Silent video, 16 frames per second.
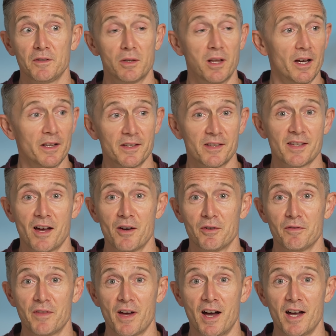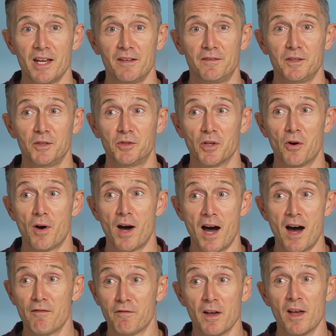you like the sound of that, if you don't
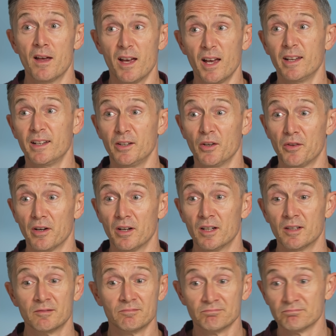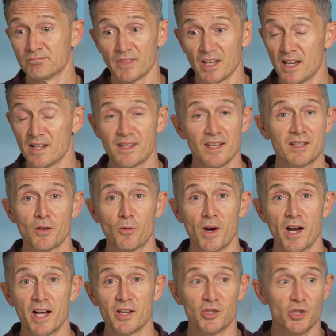have any other easy to
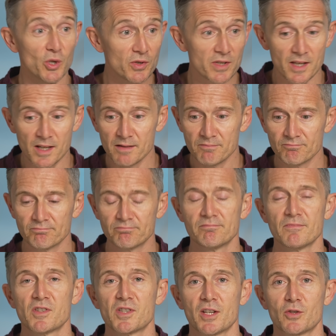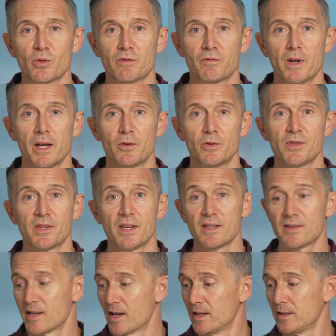wear, juicy citrus
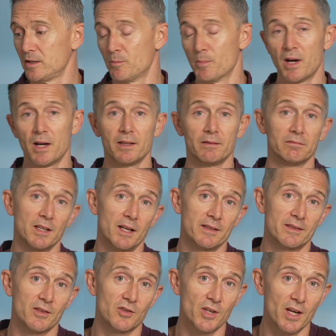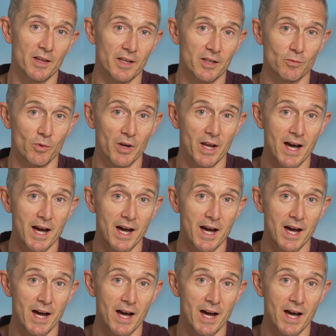fragrances, then you might like to check this one